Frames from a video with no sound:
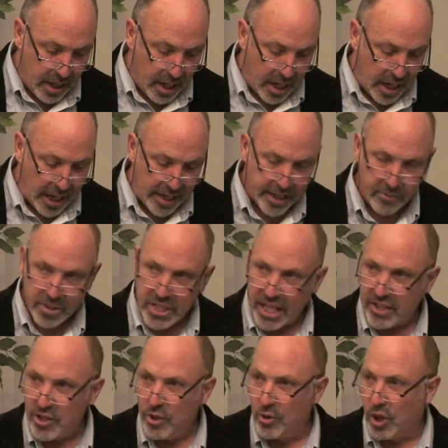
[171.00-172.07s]
Uh, it would
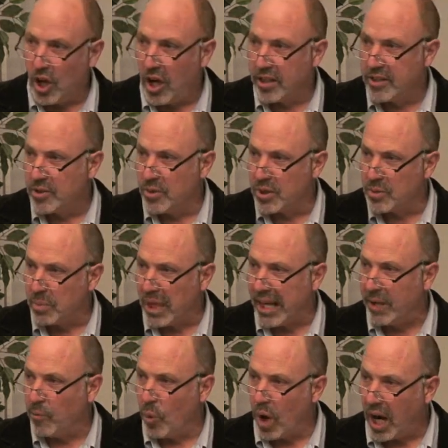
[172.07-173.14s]
take too long to
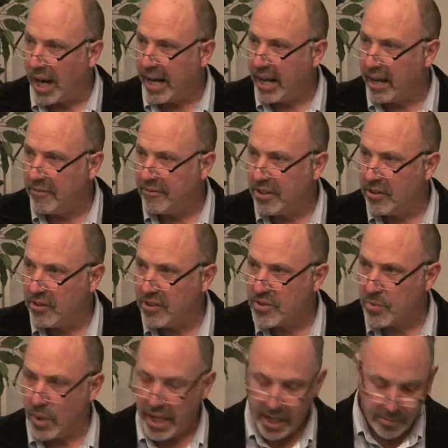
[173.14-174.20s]
explain why I feel
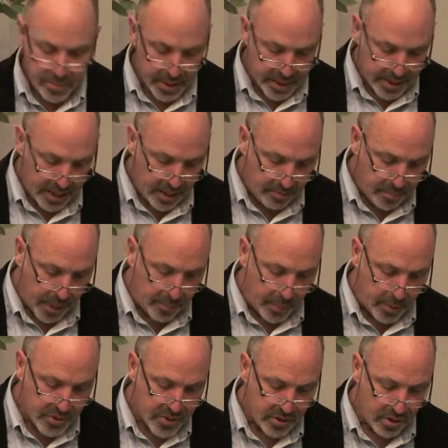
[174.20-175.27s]
this way, but my
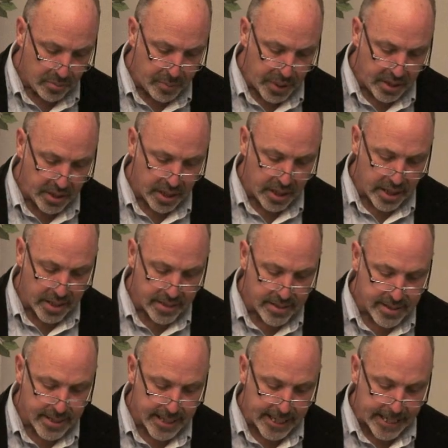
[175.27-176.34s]
personal opinion
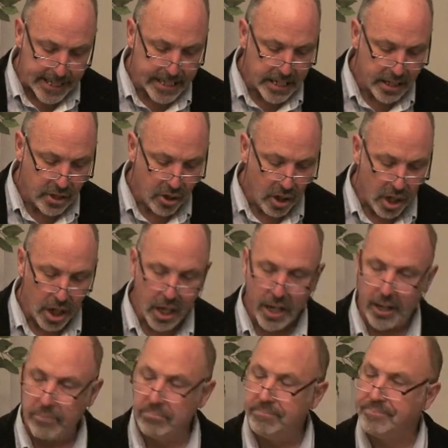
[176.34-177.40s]
is that
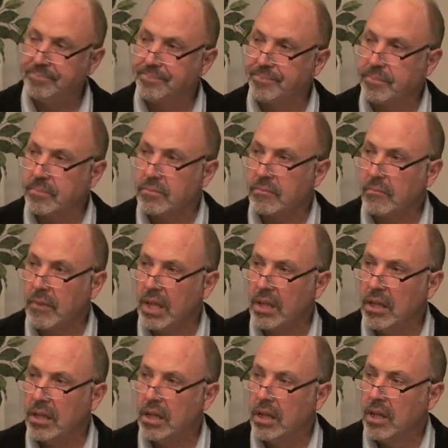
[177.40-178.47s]
um,
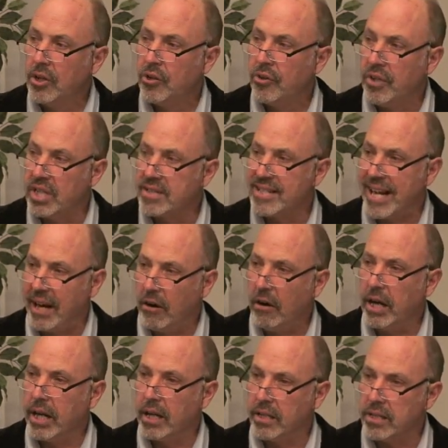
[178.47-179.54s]
this
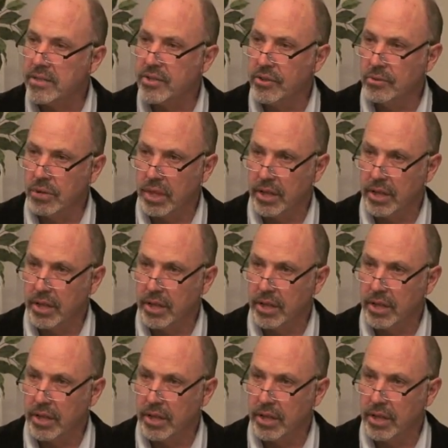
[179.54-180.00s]
area, this new